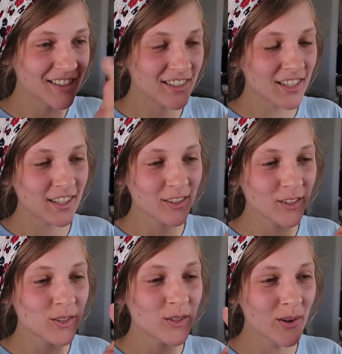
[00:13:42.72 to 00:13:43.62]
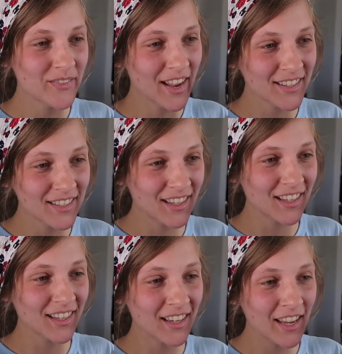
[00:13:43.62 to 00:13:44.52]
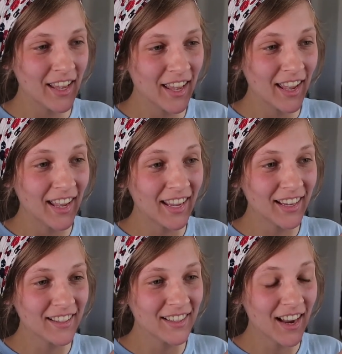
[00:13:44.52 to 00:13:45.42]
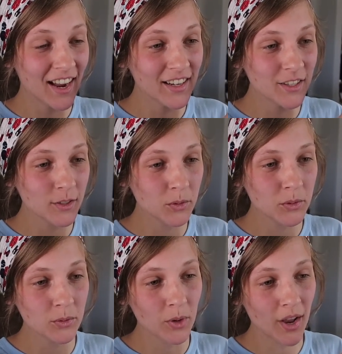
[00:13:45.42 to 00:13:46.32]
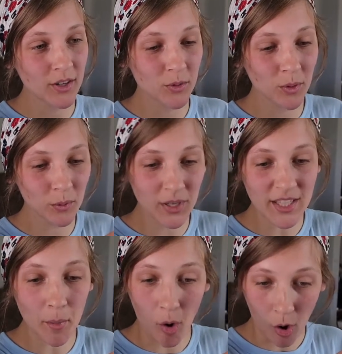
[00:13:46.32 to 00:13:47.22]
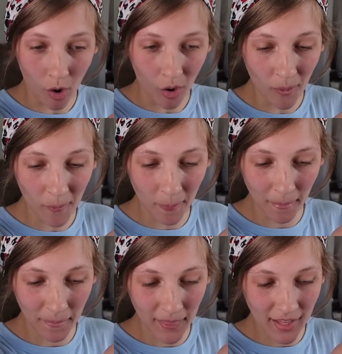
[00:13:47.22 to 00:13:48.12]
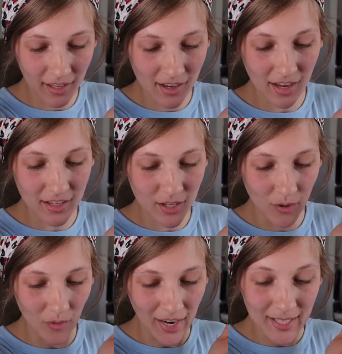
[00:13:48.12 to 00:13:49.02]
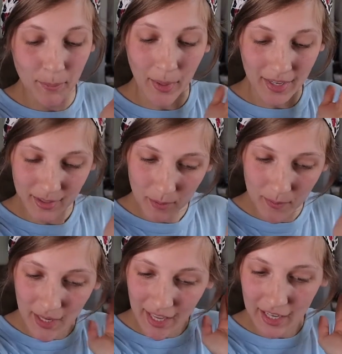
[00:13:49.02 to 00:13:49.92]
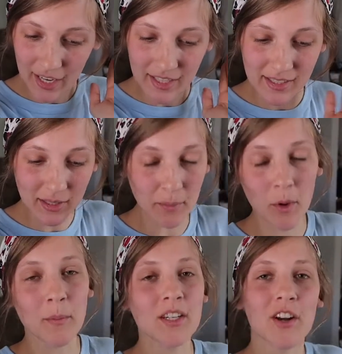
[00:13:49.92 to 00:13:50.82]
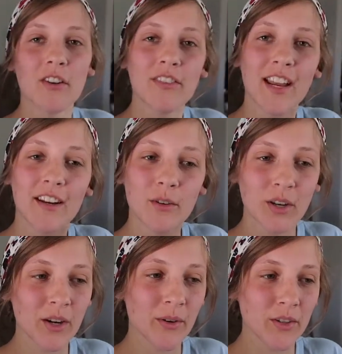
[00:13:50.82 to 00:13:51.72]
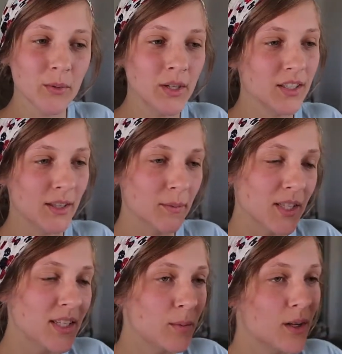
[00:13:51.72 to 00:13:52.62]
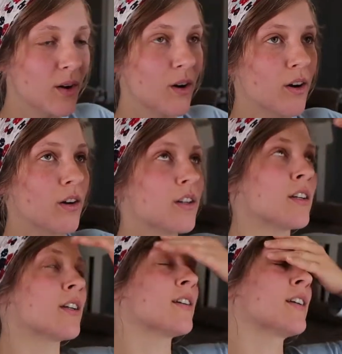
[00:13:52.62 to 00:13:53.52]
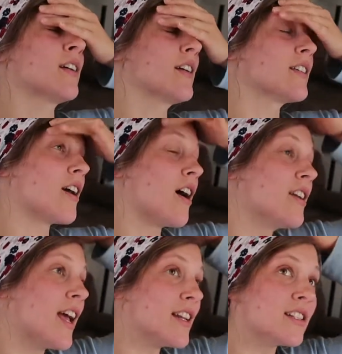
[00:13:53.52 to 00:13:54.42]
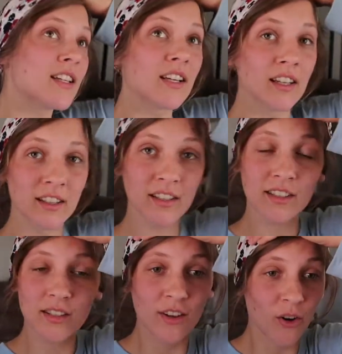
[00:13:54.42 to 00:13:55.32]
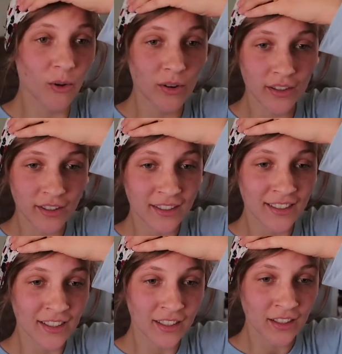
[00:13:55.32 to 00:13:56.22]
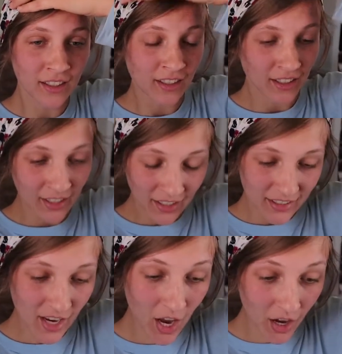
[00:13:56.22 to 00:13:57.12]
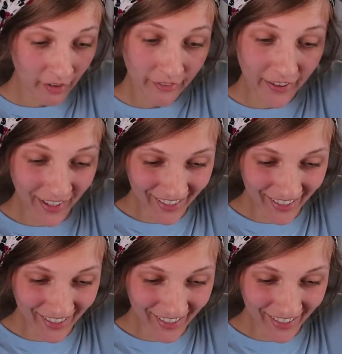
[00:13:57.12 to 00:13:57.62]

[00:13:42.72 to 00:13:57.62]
I just think they look so fascinating and I just I just want to read them all and so I buy them and I stick them on my shelf and I don't get around to reading them. The TBR is unending. It's so tough